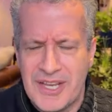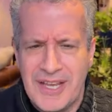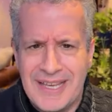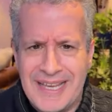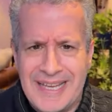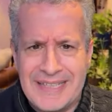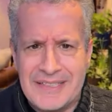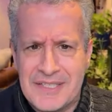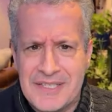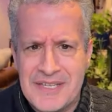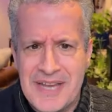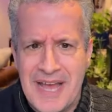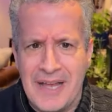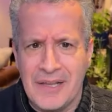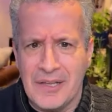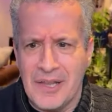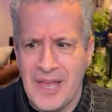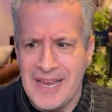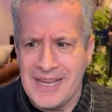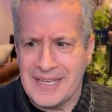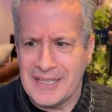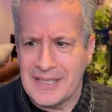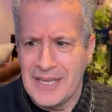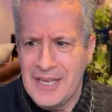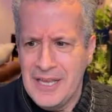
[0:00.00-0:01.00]
It's not
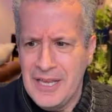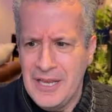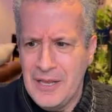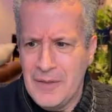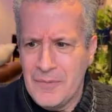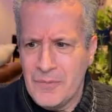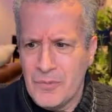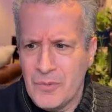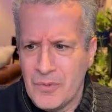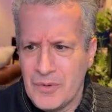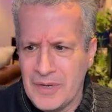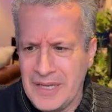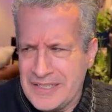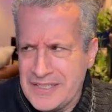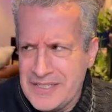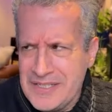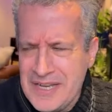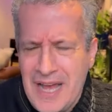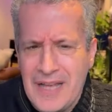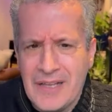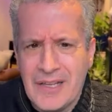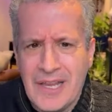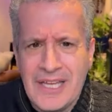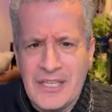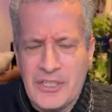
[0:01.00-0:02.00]
like
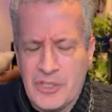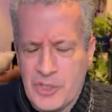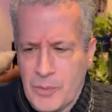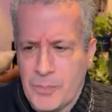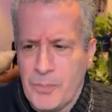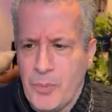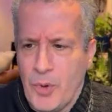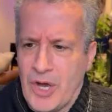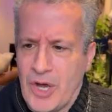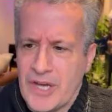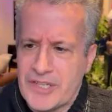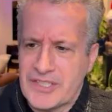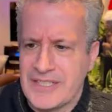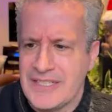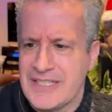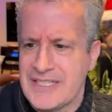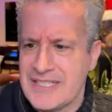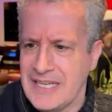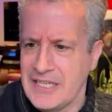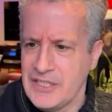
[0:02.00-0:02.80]
your boss can say,